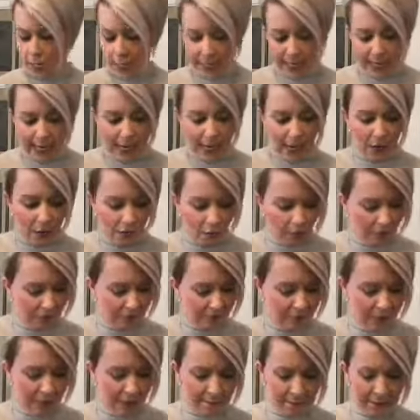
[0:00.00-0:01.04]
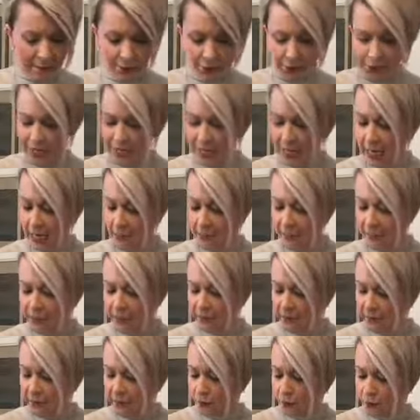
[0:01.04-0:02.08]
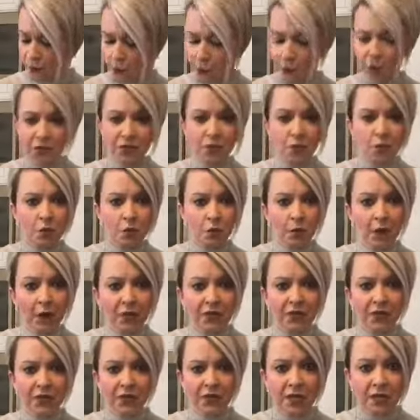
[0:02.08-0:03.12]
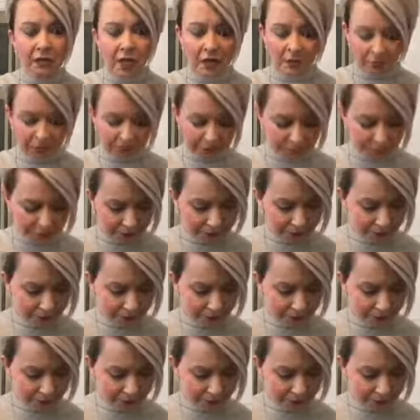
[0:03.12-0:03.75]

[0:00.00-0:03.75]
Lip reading: Now, I've got my sheet cake pan full of Brussels sprouts in the oven,